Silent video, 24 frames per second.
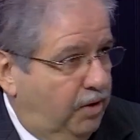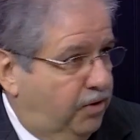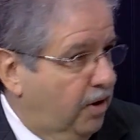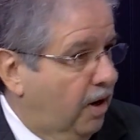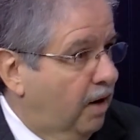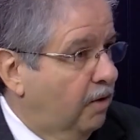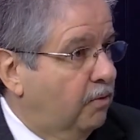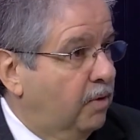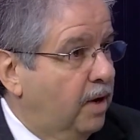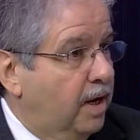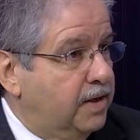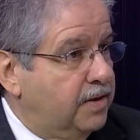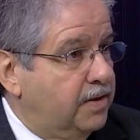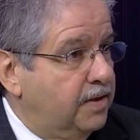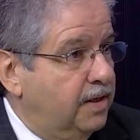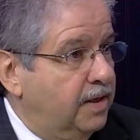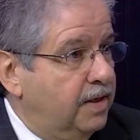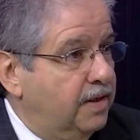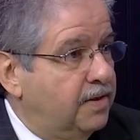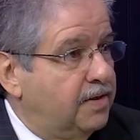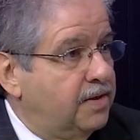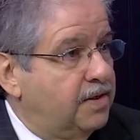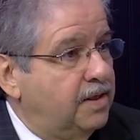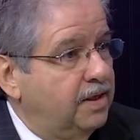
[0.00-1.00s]

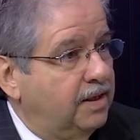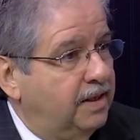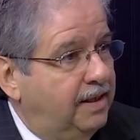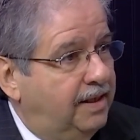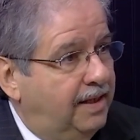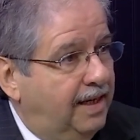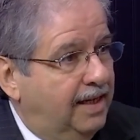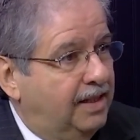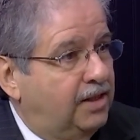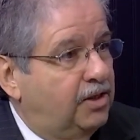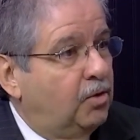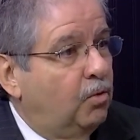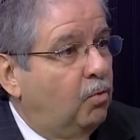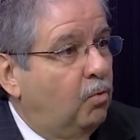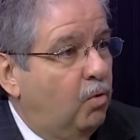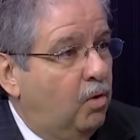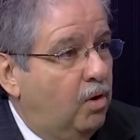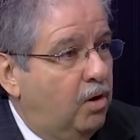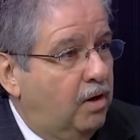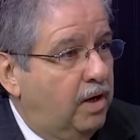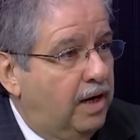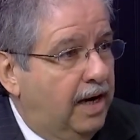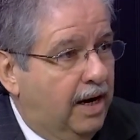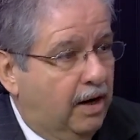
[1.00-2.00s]
residents to get the
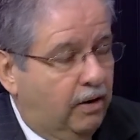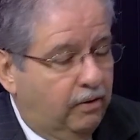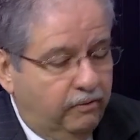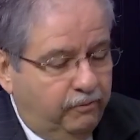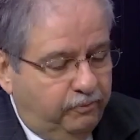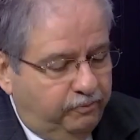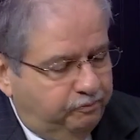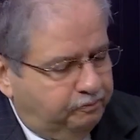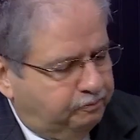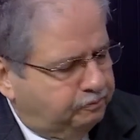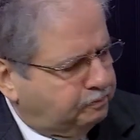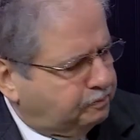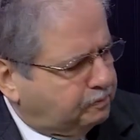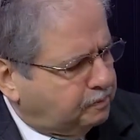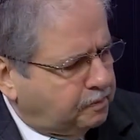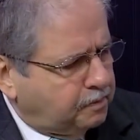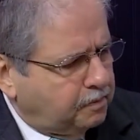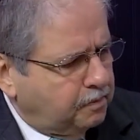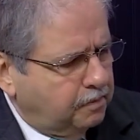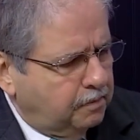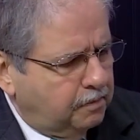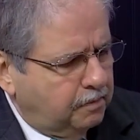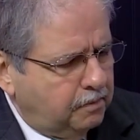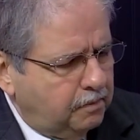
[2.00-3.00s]
word out.
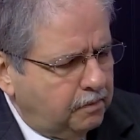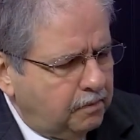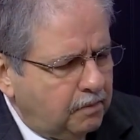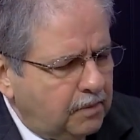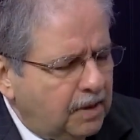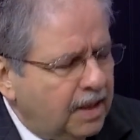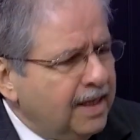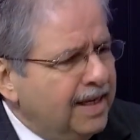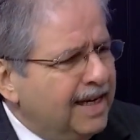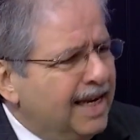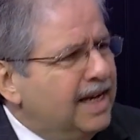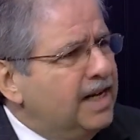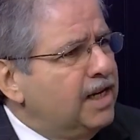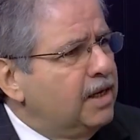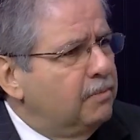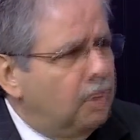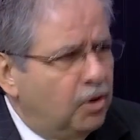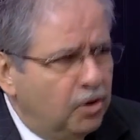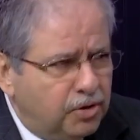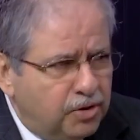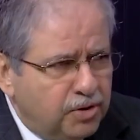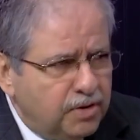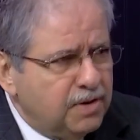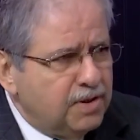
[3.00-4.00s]
Any
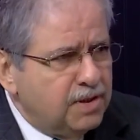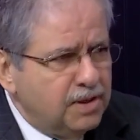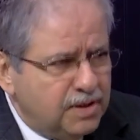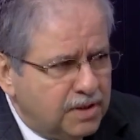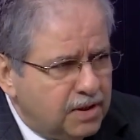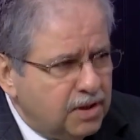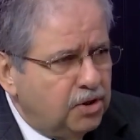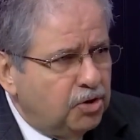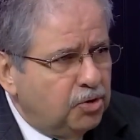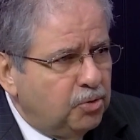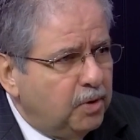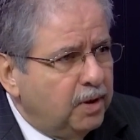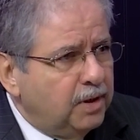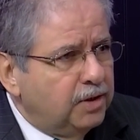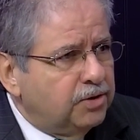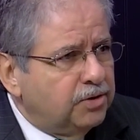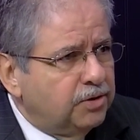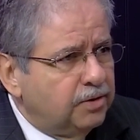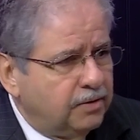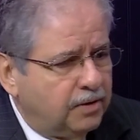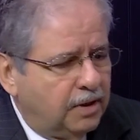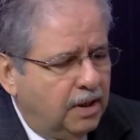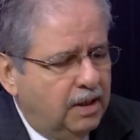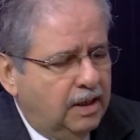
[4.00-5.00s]
emergency
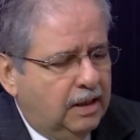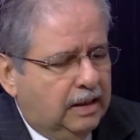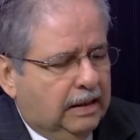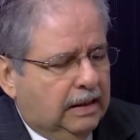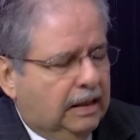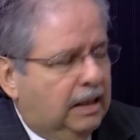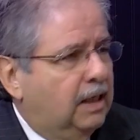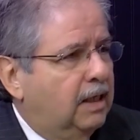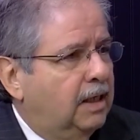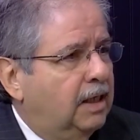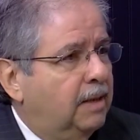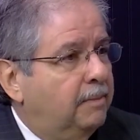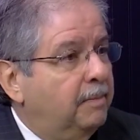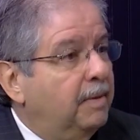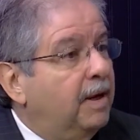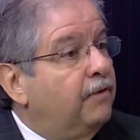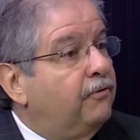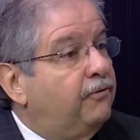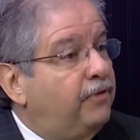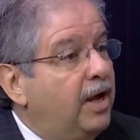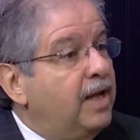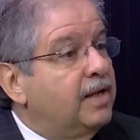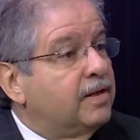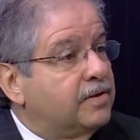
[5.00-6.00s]
situations,
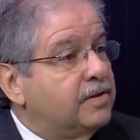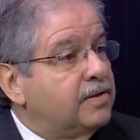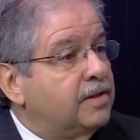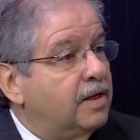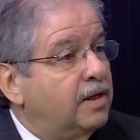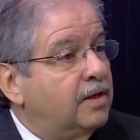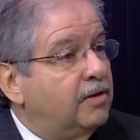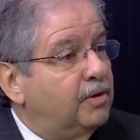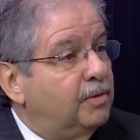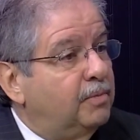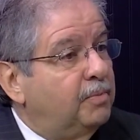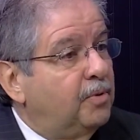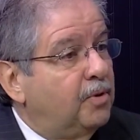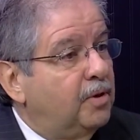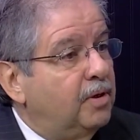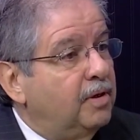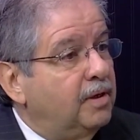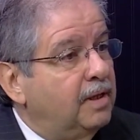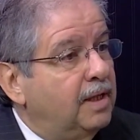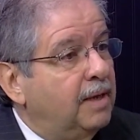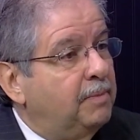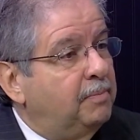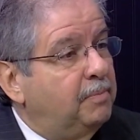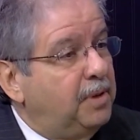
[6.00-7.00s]
events that are important
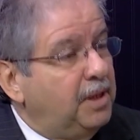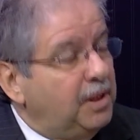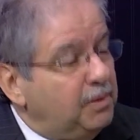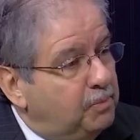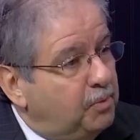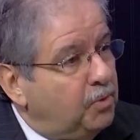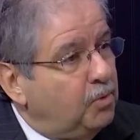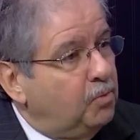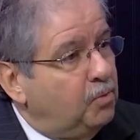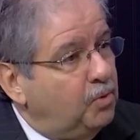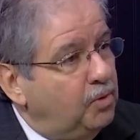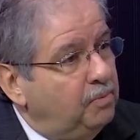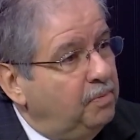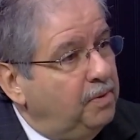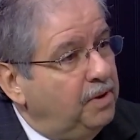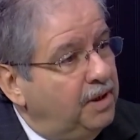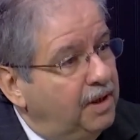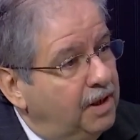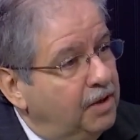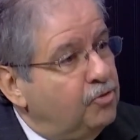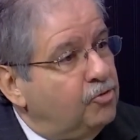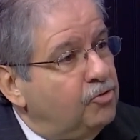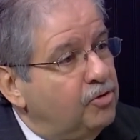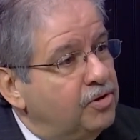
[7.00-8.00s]
that people would be
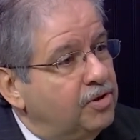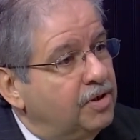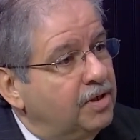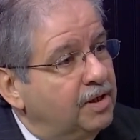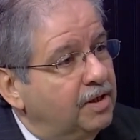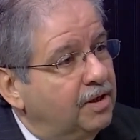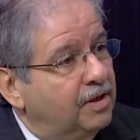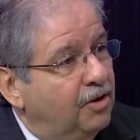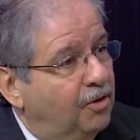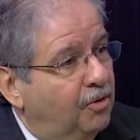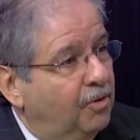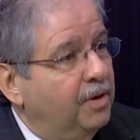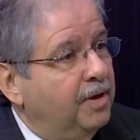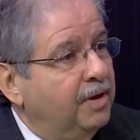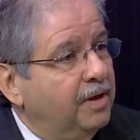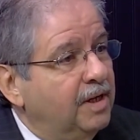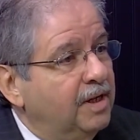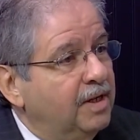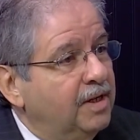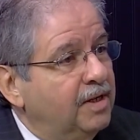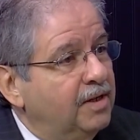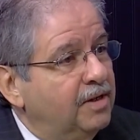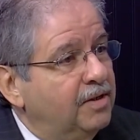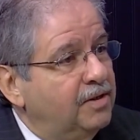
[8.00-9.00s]
interested in going
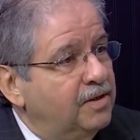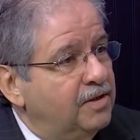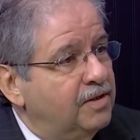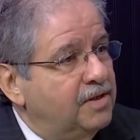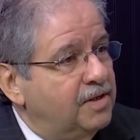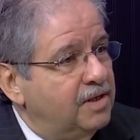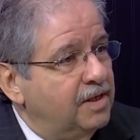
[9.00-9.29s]
to see.